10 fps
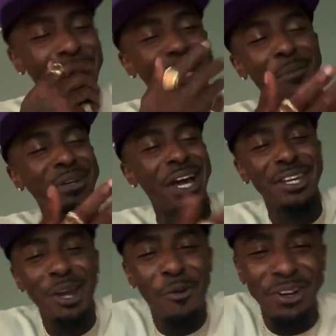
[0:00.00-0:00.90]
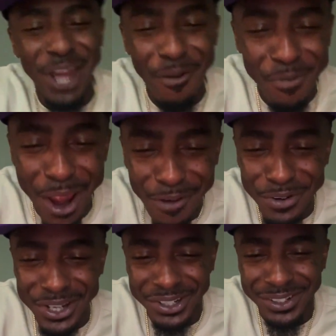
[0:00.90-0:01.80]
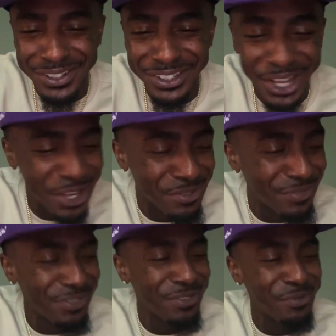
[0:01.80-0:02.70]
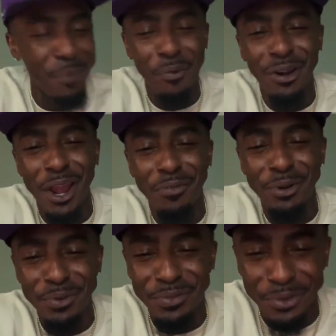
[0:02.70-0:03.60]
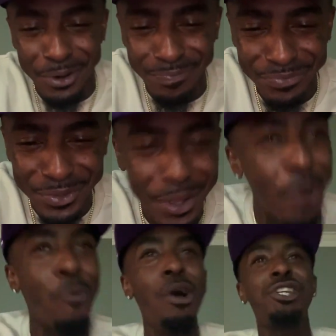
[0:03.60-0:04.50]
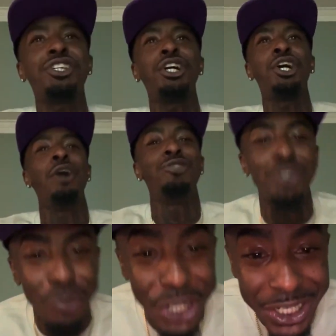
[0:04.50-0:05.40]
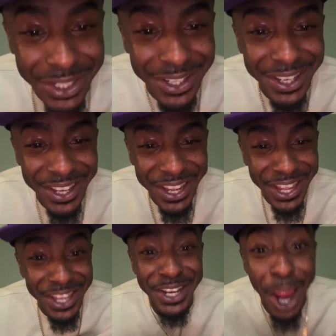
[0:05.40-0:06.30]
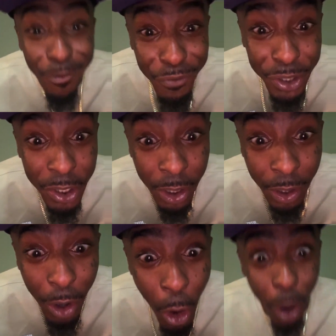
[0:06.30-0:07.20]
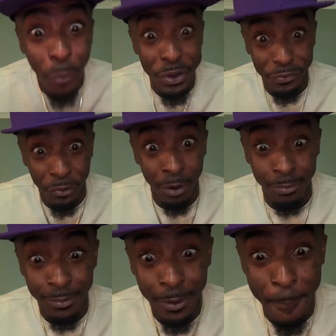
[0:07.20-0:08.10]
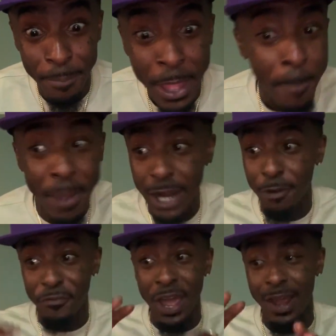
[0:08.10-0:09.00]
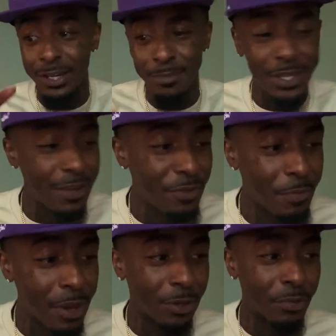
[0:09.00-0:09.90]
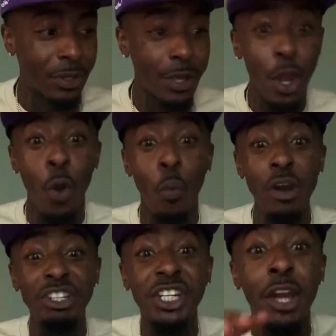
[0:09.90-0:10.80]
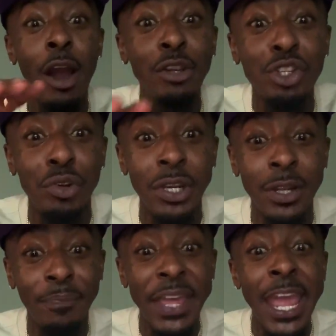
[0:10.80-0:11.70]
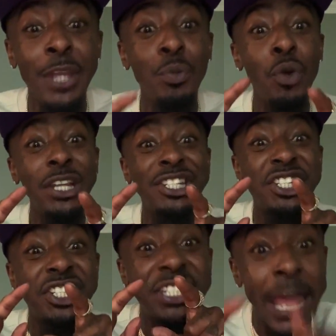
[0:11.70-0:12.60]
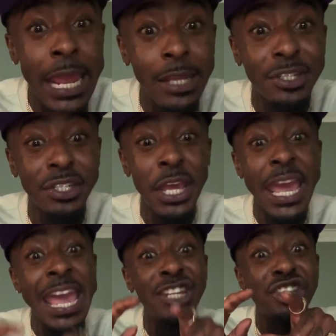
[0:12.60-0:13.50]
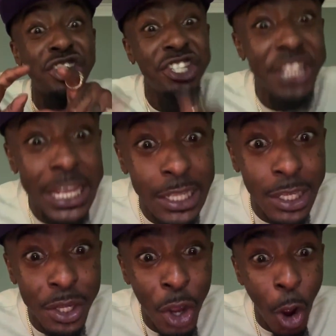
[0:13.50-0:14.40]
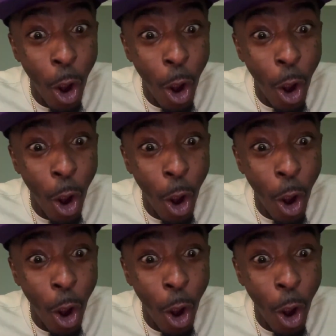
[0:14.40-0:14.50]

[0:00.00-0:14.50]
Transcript: And I'll be like, yo, we're not from Africa. Like, what part of Africa are we from? Which country in Africa are we from? Matter of fact, let me give you a better one. which country and what states and city